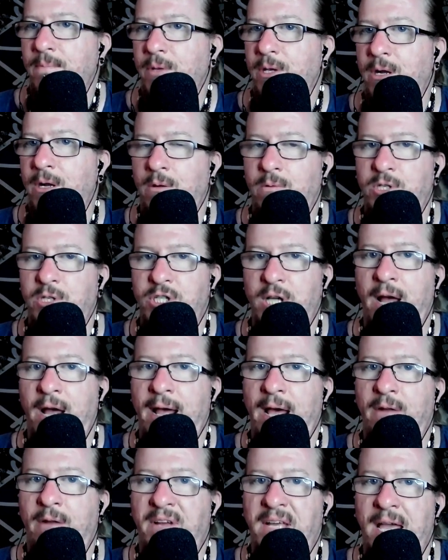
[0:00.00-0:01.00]
you know, shot
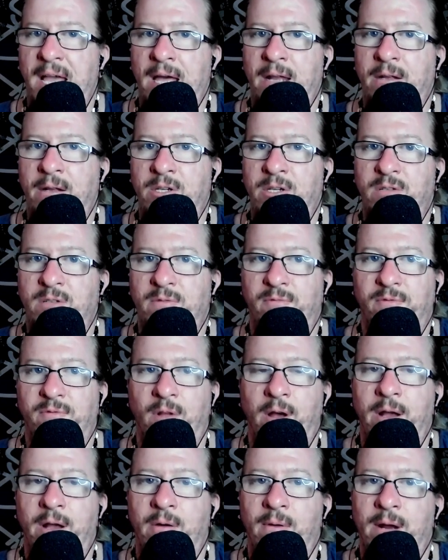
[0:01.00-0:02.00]
out of a cannon, just
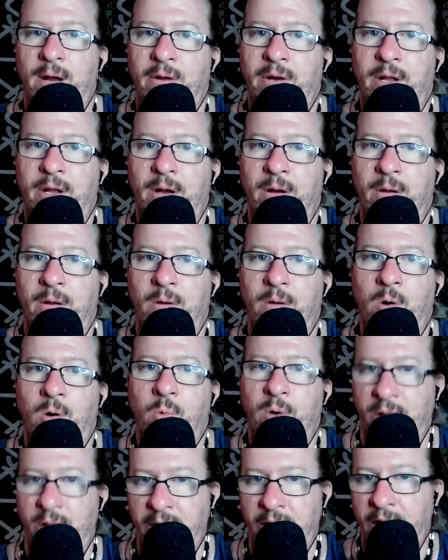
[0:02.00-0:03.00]
flying around here all
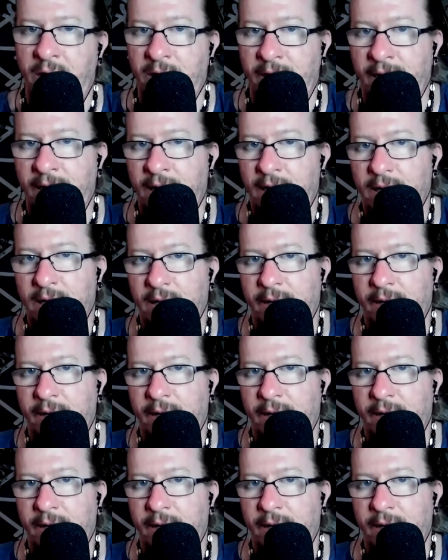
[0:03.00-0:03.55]
willy nilly.